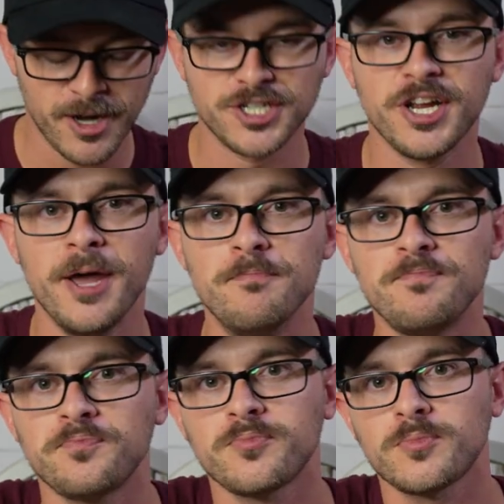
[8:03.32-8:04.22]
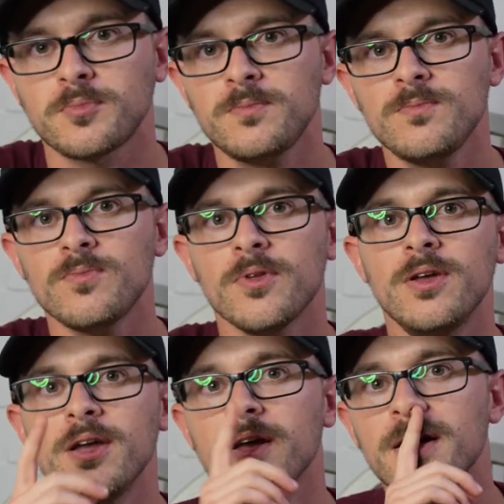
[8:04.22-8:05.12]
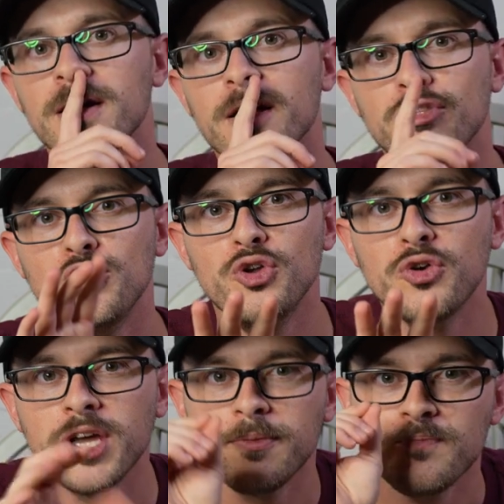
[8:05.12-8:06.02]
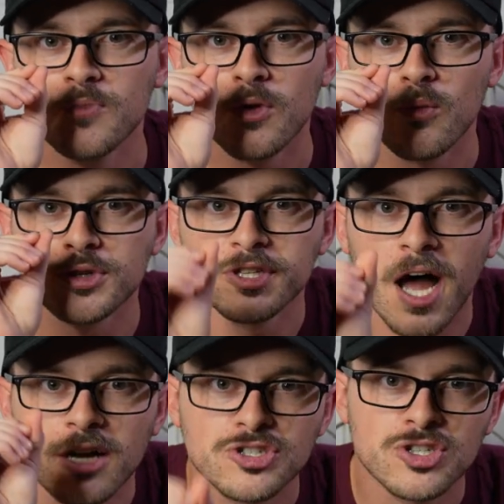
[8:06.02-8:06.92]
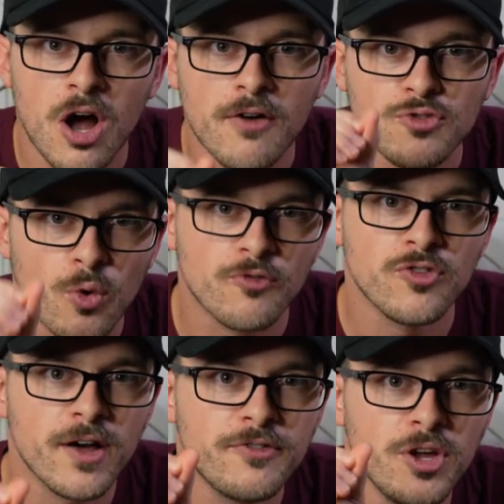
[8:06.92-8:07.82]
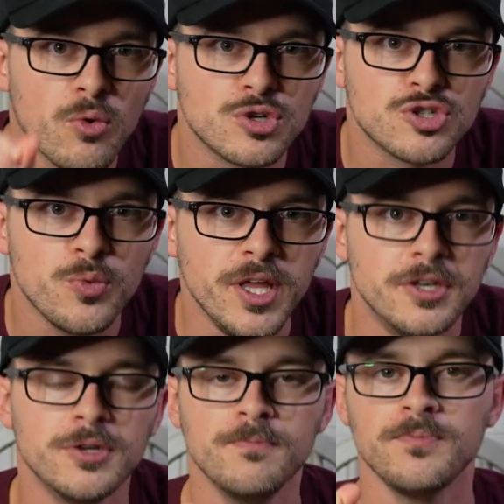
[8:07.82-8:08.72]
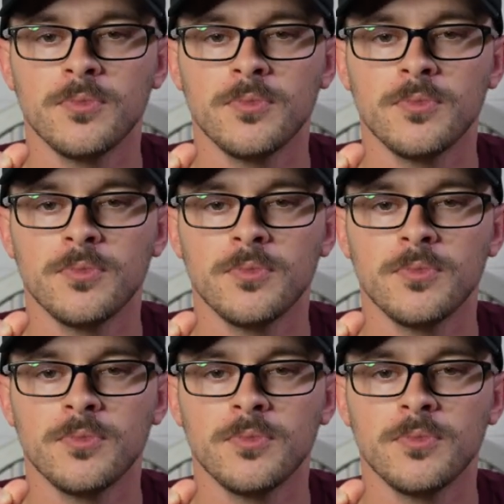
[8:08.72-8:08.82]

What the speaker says: my shame. The nougat was not soft or fluffy or sweet.